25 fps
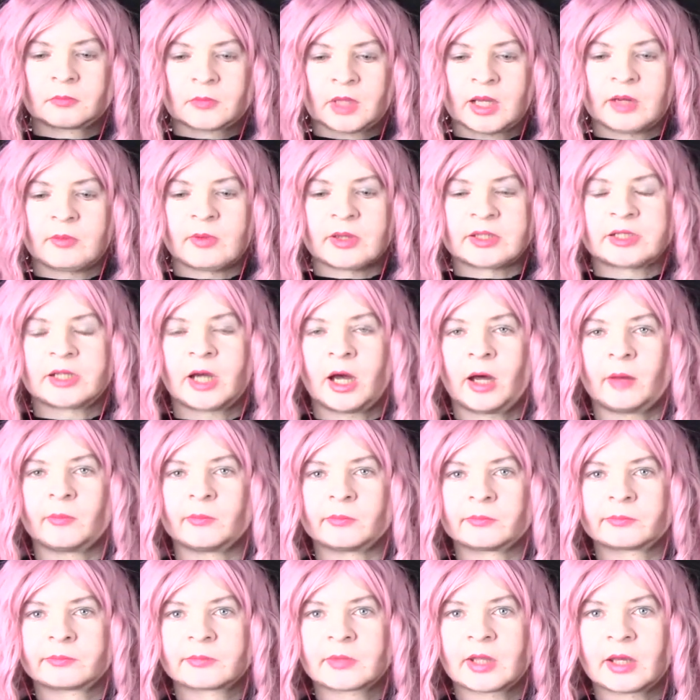Anyway,
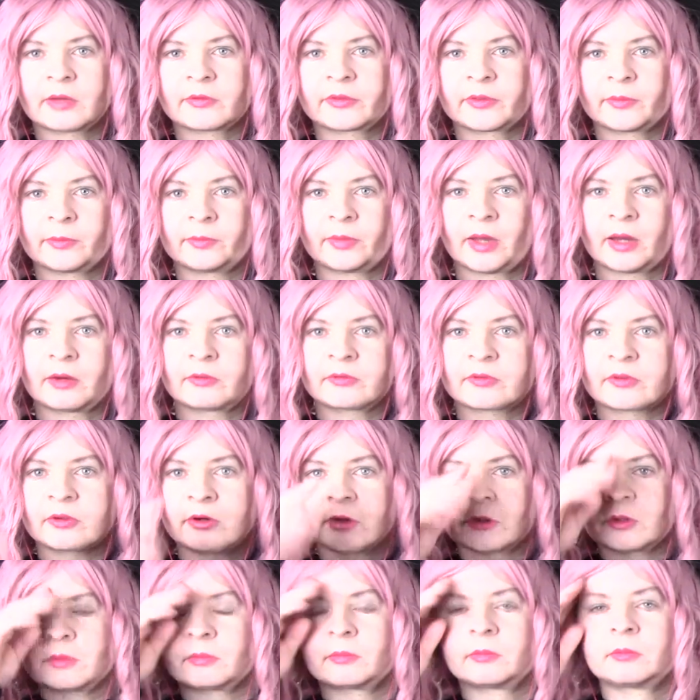Tom, how's the, how's
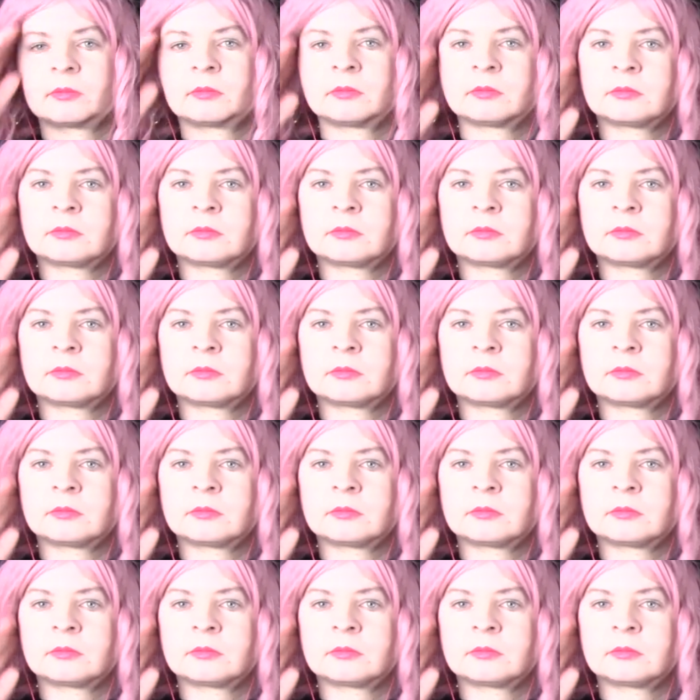your